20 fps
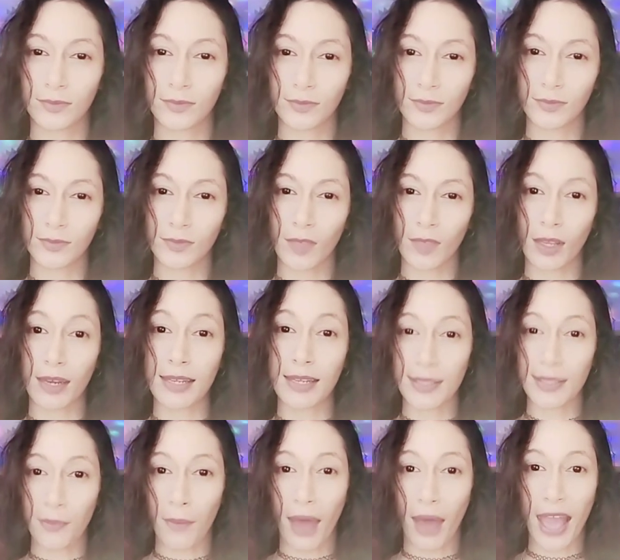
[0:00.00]
I need some
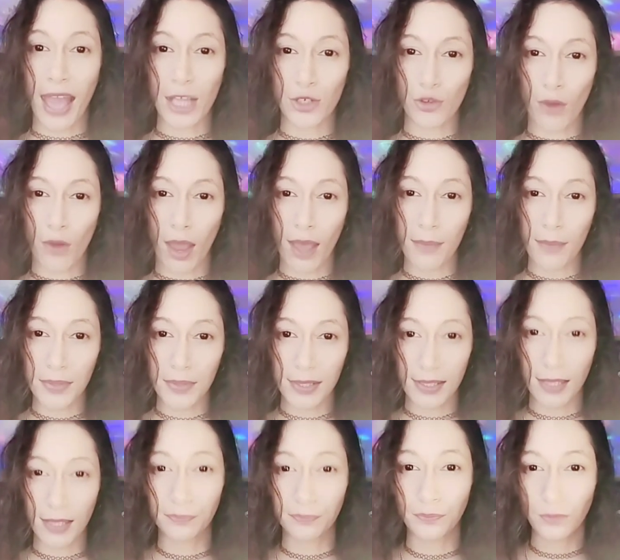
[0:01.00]
eye drops.
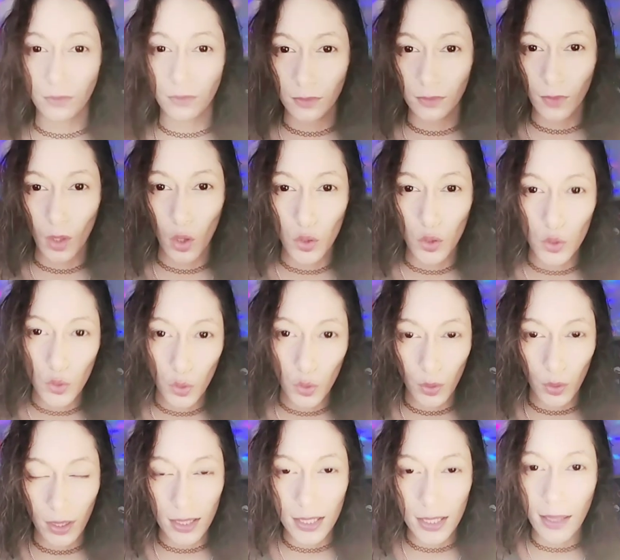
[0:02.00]
Do you
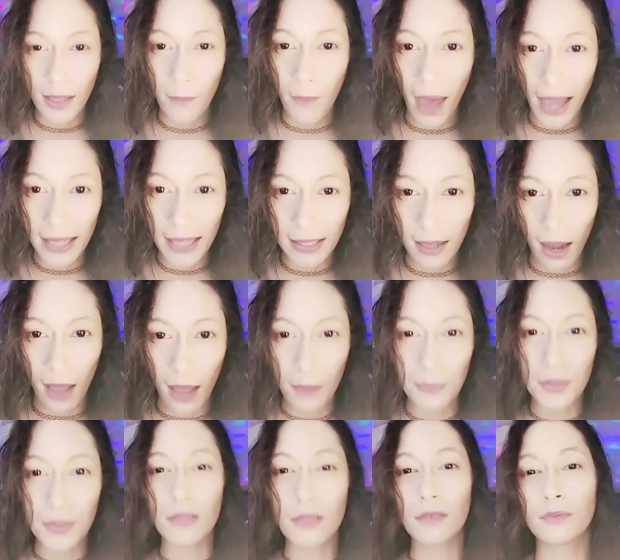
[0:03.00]
need some eye
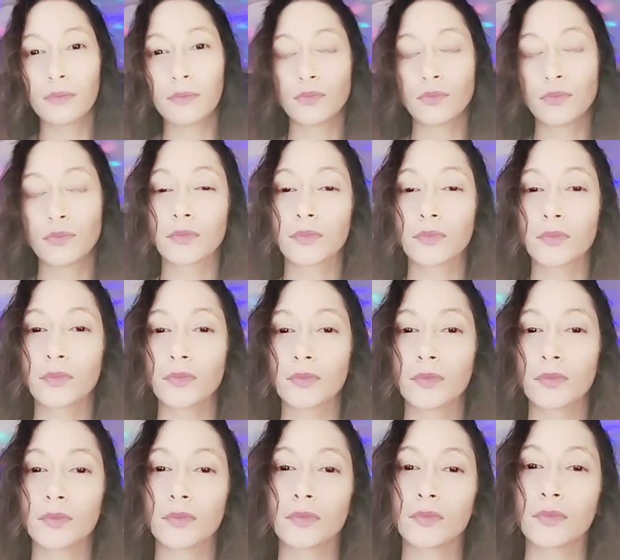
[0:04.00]
drops?
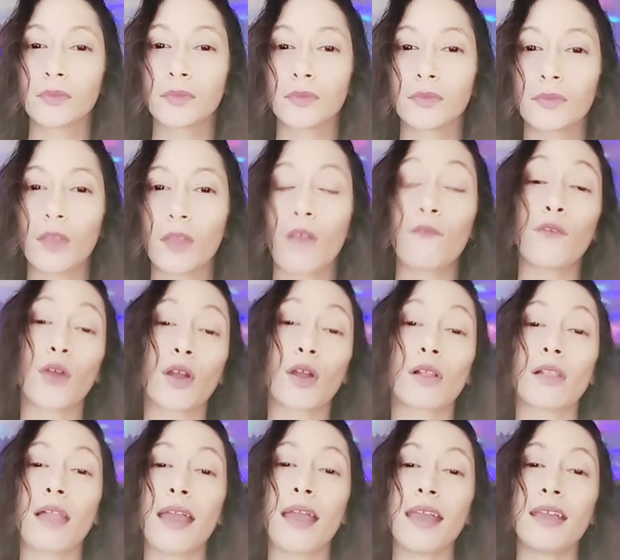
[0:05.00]
For
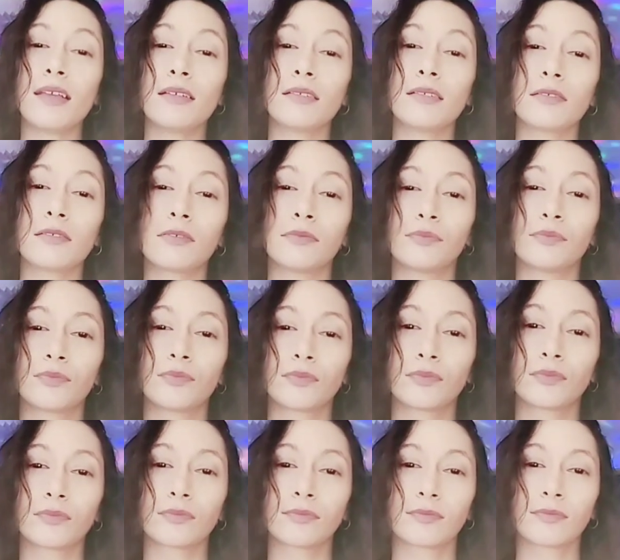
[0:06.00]
glaze,
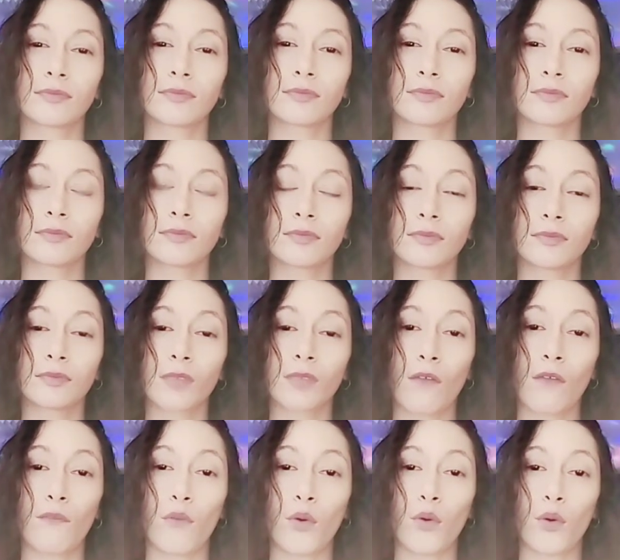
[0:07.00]

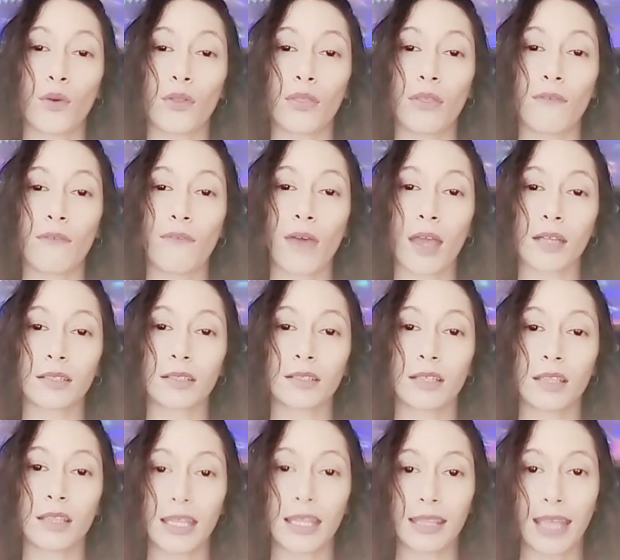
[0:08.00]
for the fact
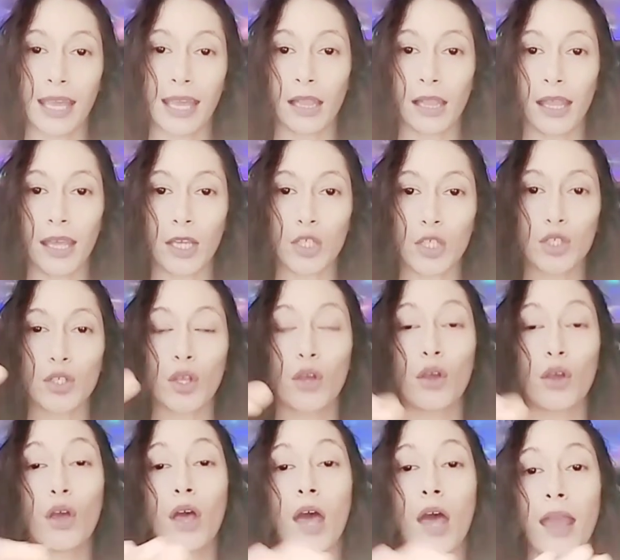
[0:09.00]
that I glaze,
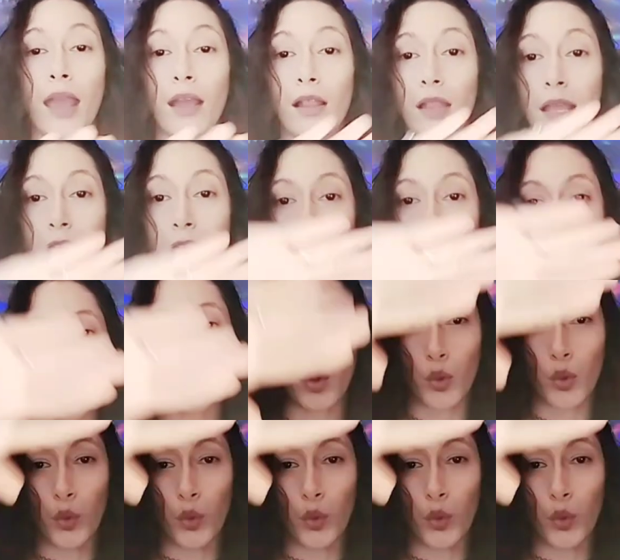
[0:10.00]
I glaze you.